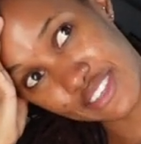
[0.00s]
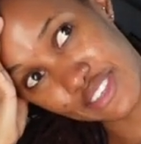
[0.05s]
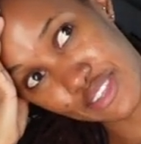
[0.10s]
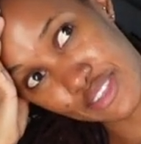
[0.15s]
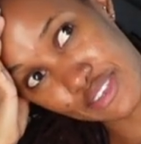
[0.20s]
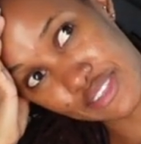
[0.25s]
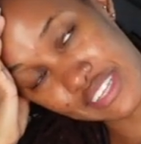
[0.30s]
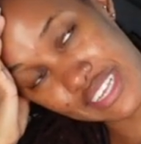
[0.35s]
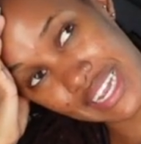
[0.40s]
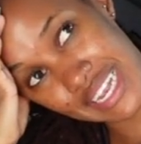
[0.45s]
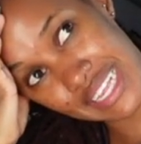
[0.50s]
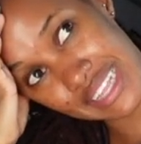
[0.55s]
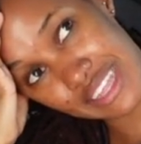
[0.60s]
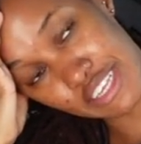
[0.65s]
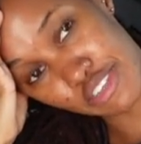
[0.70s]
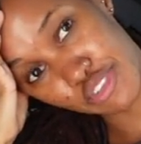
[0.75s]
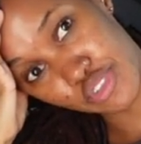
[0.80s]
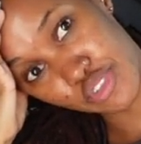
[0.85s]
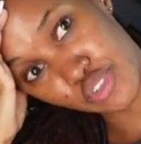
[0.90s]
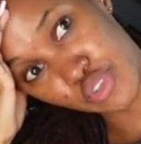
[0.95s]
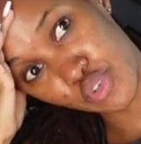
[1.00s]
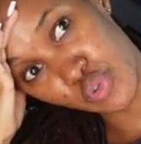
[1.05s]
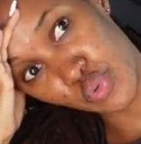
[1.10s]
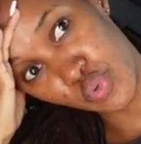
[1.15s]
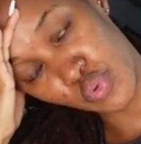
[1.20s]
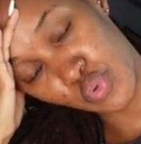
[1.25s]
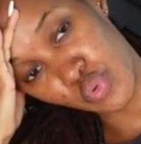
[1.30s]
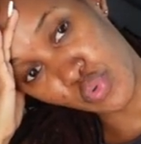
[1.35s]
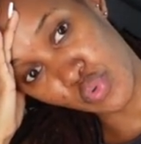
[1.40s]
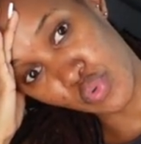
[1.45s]
so these are like the
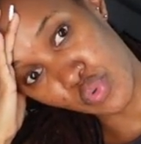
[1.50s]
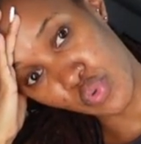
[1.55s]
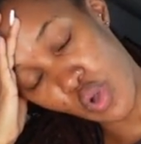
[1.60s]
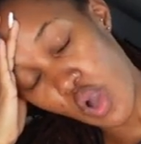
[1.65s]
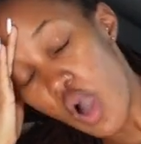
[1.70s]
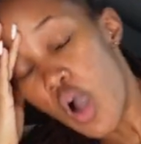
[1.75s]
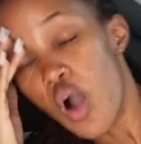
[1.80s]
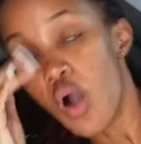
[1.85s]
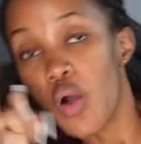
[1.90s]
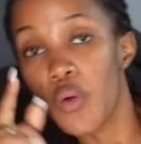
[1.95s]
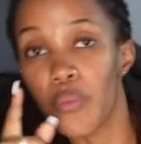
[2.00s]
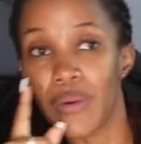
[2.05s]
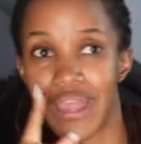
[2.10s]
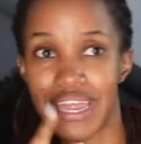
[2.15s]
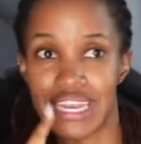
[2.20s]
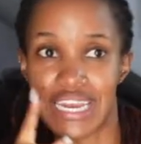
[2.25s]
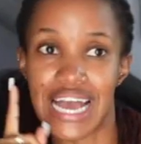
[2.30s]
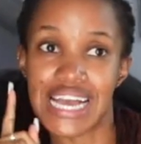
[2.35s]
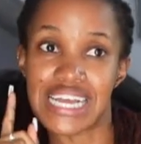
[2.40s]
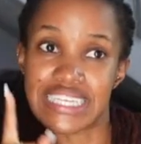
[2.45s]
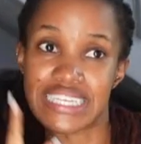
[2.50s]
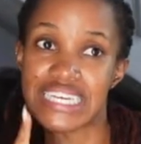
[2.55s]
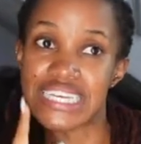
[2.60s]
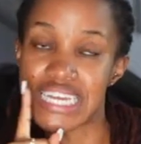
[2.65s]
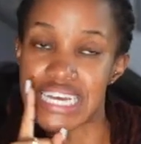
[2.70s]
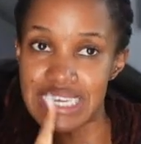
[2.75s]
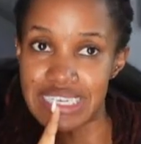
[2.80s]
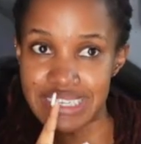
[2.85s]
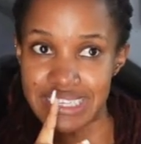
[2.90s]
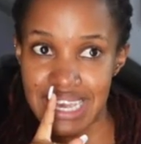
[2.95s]
two. Oh wait, I did
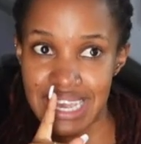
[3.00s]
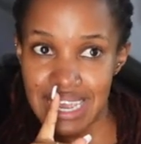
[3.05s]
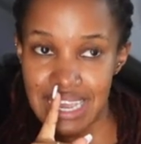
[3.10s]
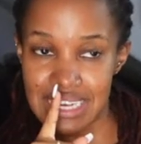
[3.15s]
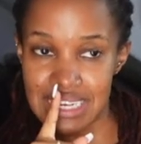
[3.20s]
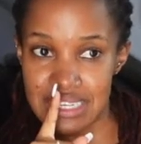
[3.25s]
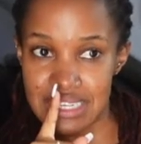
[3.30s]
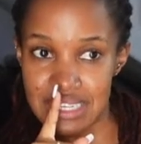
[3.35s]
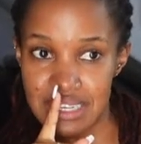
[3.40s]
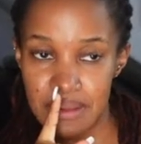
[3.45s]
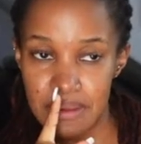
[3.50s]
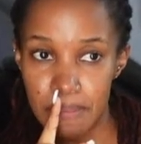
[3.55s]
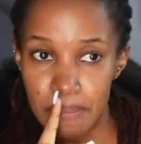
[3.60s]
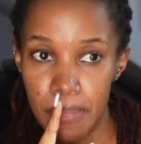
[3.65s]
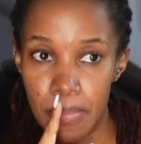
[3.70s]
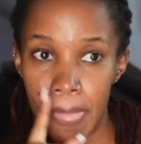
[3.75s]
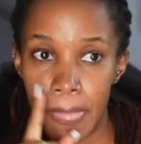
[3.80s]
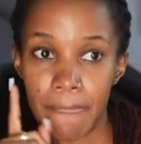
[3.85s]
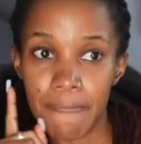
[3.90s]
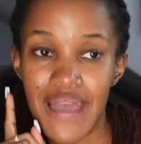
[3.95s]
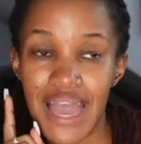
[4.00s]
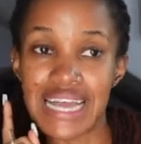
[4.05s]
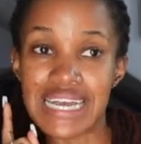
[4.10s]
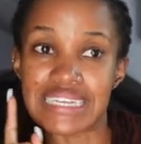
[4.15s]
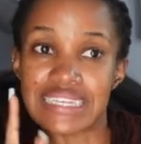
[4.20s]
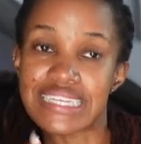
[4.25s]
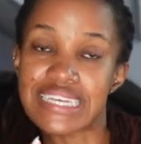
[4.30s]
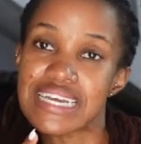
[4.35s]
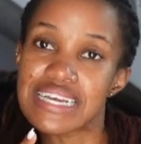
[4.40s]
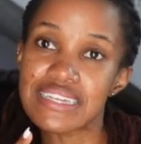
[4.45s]
attend. I
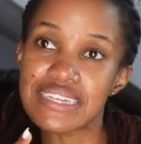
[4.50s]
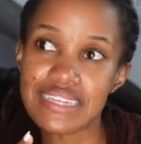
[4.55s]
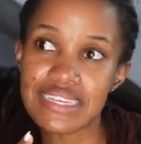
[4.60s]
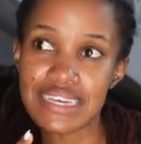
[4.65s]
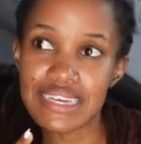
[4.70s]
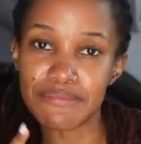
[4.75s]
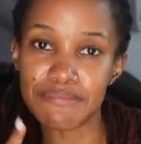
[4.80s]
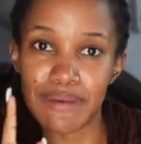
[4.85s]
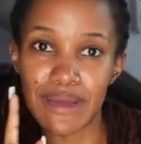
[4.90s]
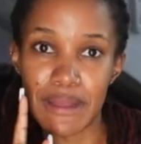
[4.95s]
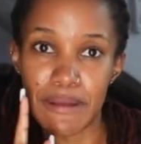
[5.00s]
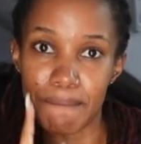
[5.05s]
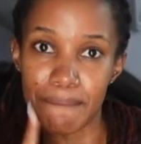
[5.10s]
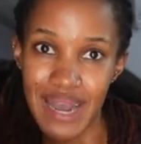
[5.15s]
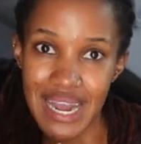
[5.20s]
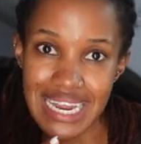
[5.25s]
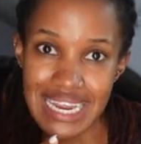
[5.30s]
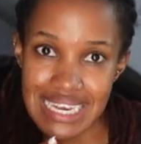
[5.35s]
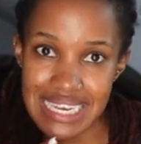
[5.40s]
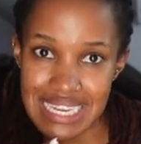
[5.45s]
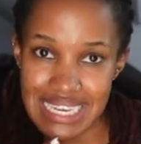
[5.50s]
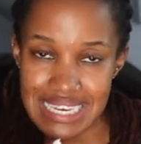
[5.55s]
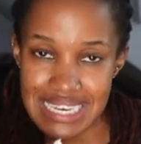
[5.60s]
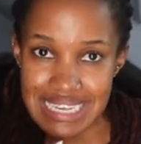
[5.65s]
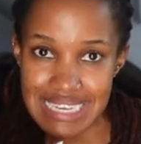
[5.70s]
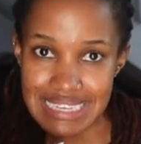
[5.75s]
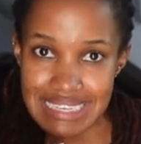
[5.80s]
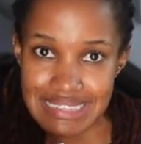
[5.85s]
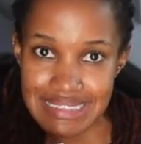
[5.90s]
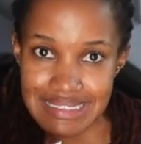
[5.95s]
attended my mining
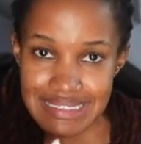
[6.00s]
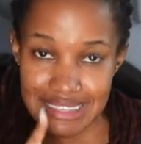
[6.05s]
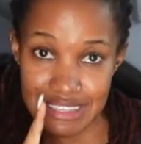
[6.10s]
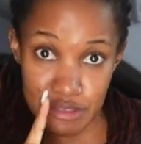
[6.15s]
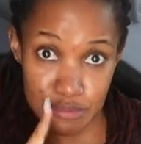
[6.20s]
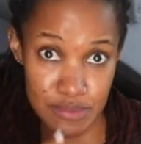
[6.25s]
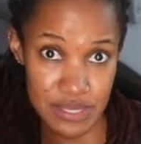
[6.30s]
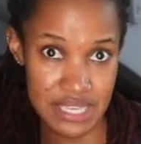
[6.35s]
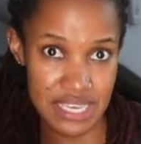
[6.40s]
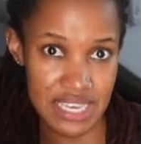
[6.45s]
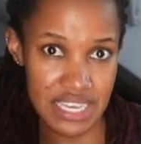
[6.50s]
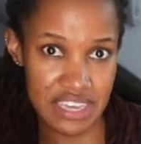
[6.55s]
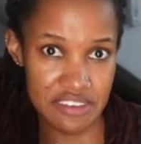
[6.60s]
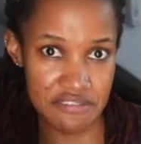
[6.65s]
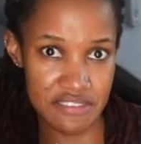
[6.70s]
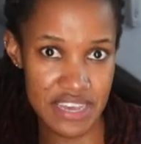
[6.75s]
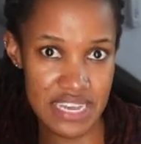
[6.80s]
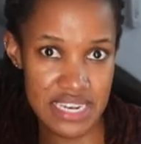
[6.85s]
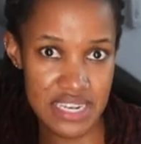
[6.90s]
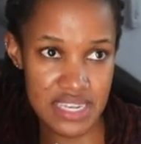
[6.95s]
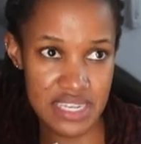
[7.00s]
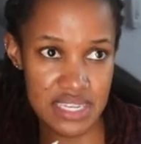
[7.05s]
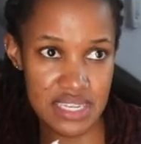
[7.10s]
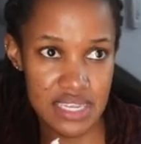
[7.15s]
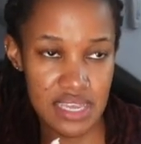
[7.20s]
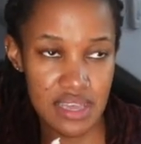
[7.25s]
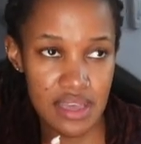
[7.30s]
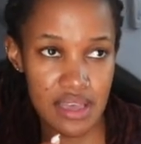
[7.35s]
is speaking event.